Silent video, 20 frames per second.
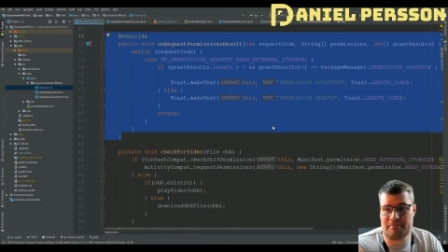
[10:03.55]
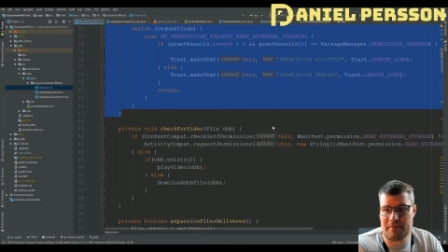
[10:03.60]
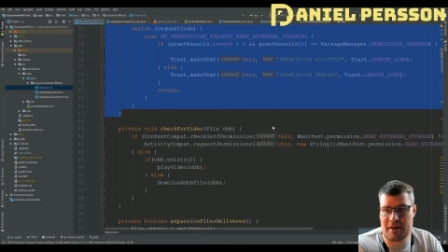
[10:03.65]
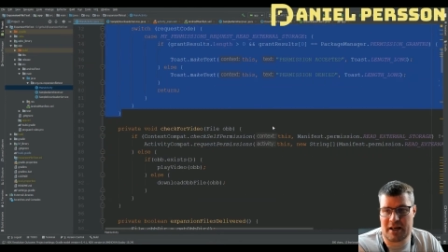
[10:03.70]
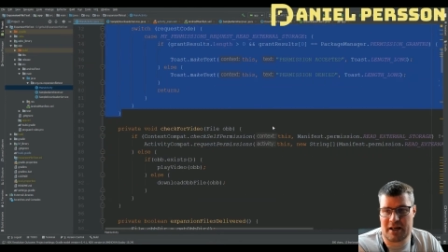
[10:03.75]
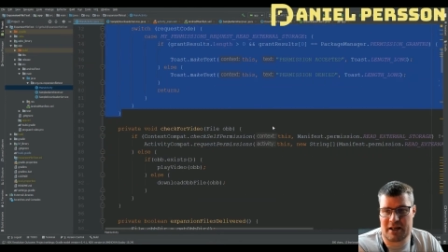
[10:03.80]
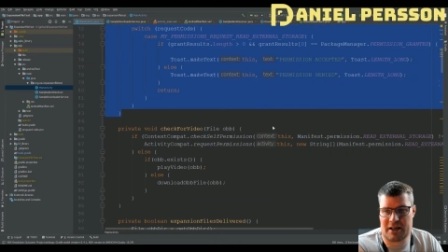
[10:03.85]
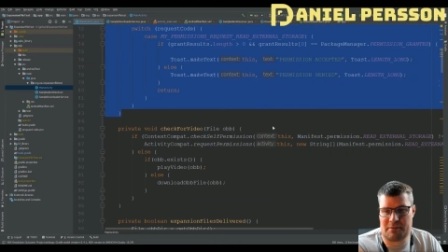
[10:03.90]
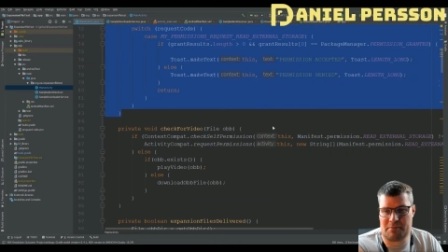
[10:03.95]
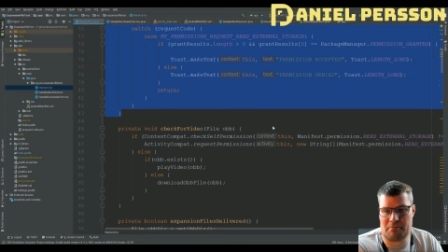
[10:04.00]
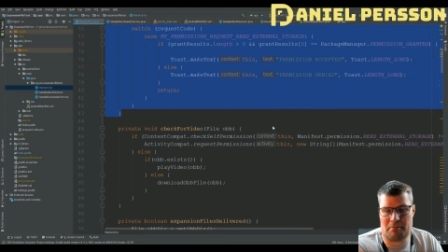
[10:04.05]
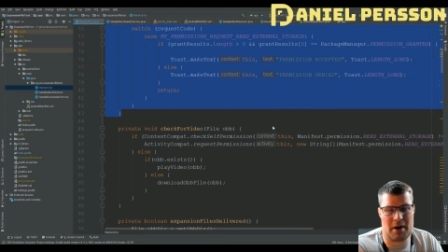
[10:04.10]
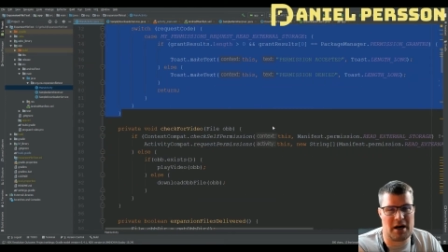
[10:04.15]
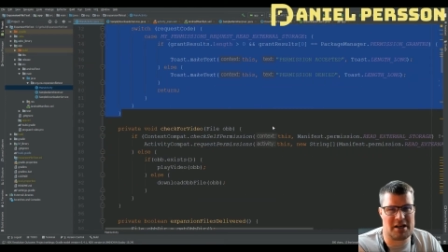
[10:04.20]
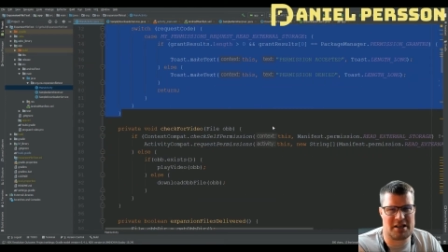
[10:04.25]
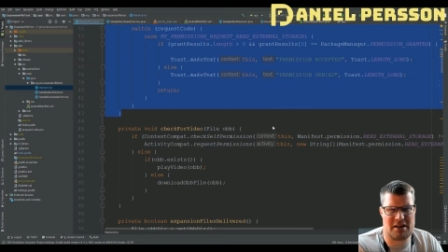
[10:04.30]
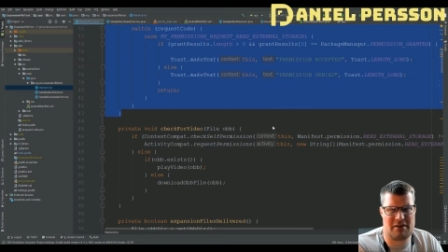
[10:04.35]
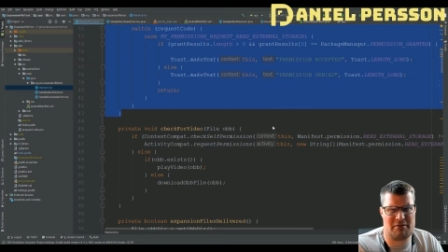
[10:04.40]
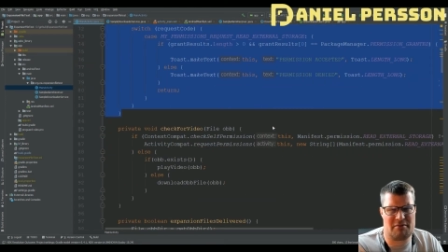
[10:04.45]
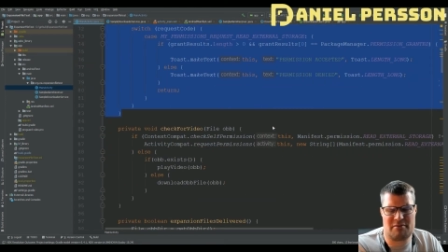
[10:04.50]
I uh,
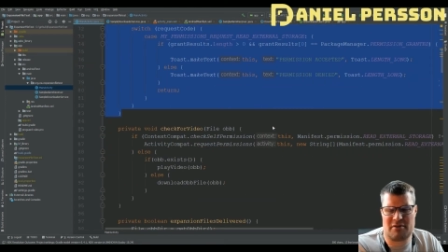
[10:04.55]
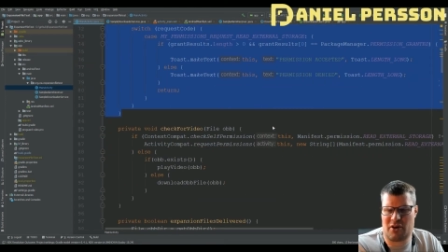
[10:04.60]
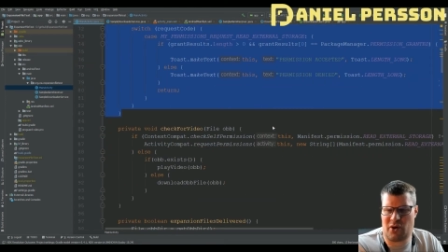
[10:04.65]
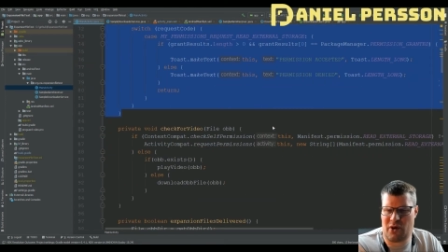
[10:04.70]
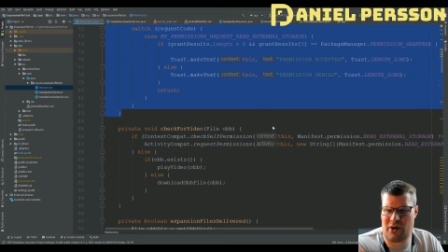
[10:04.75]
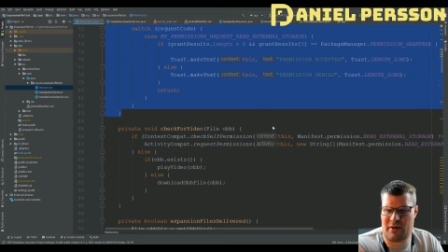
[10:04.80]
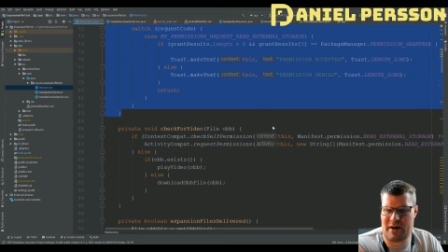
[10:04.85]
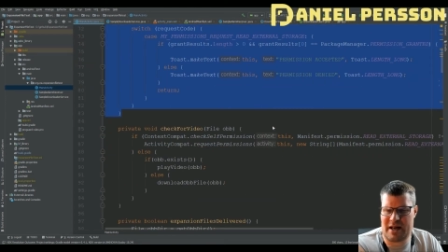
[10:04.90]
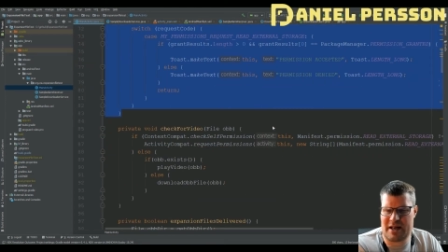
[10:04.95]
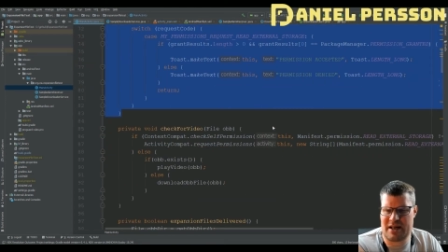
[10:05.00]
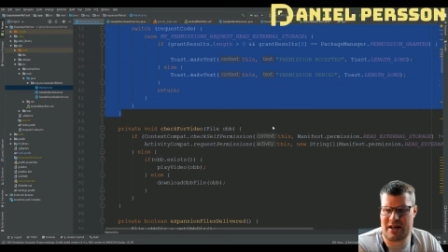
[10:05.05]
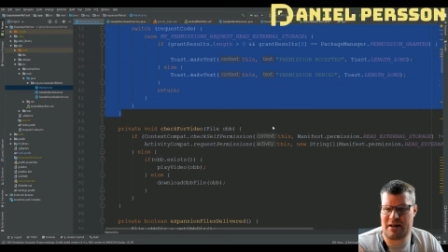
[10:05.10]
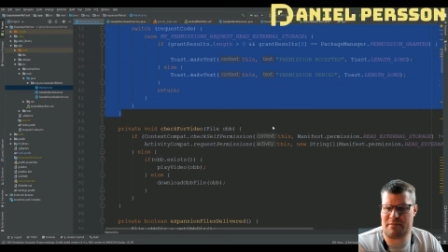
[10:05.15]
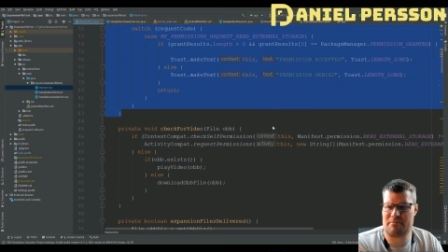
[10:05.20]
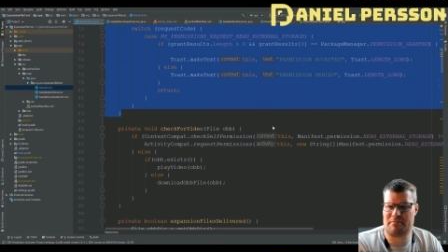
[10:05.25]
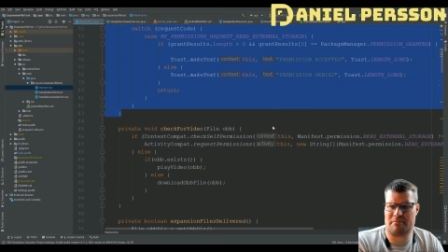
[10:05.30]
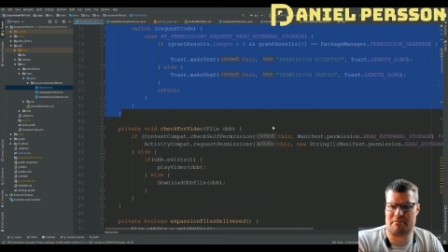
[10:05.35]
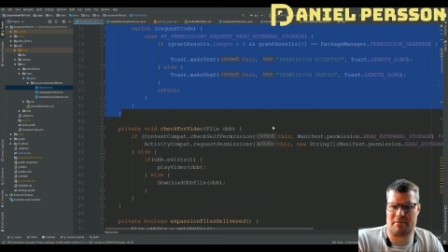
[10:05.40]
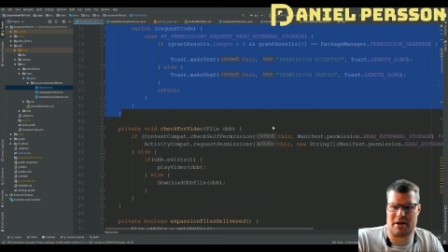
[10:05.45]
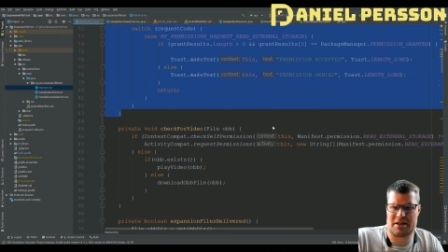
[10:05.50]
might have already
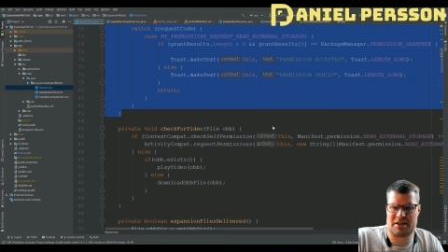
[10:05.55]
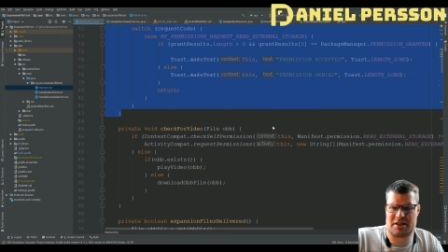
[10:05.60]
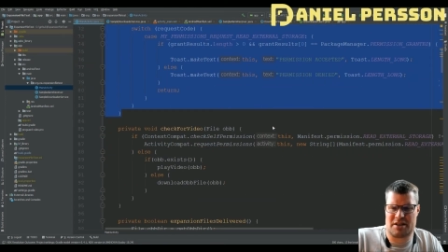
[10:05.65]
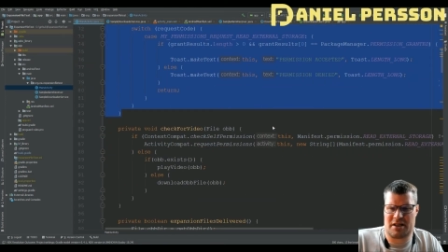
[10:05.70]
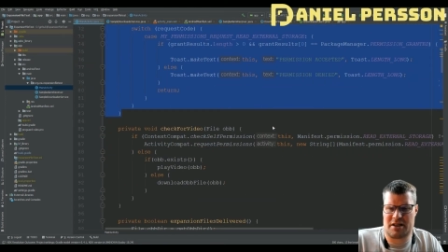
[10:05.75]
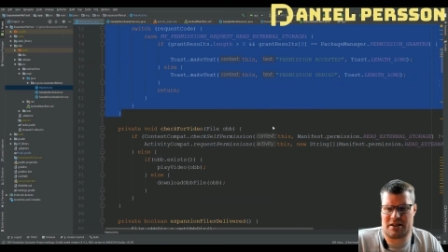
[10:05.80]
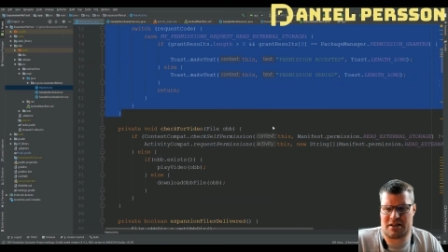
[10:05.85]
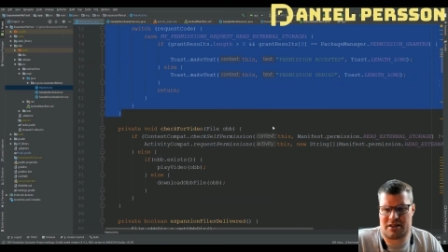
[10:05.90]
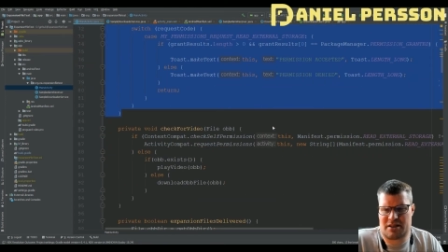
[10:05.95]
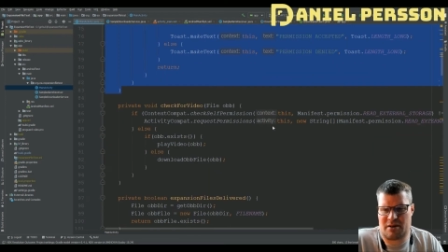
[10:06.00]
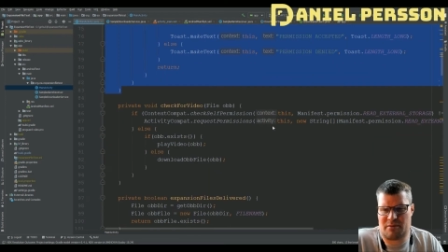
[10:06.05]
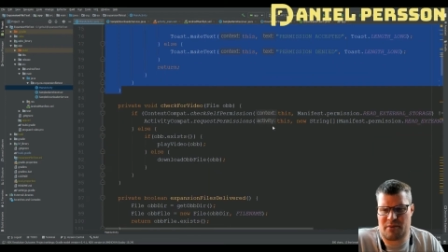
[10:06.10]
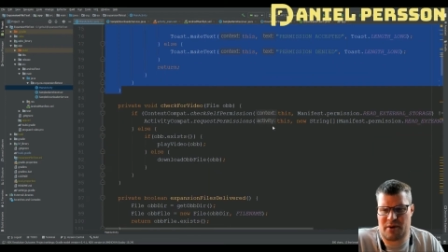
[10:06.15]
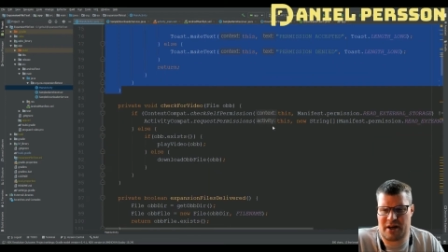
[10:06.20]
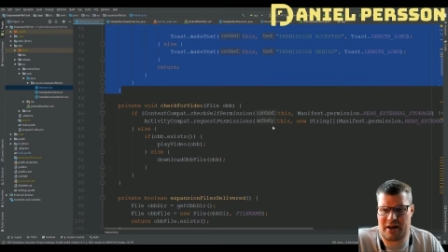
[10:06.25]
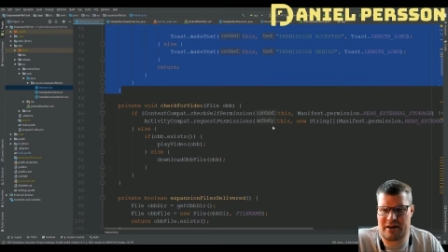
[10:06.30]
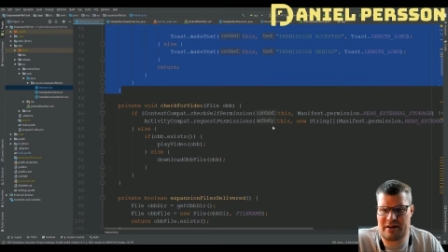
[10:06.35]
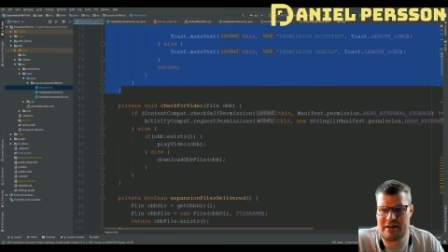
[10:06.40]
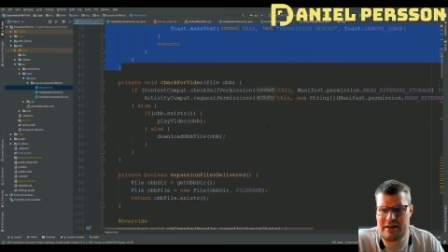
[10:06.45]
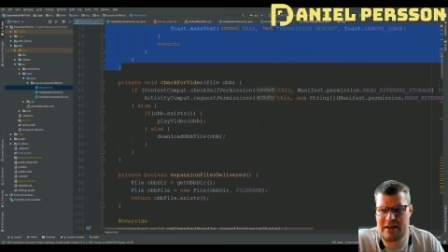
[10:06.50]
mentioned it
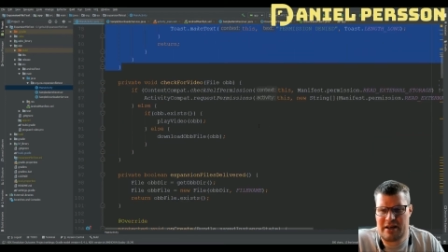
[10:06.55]
somewhere.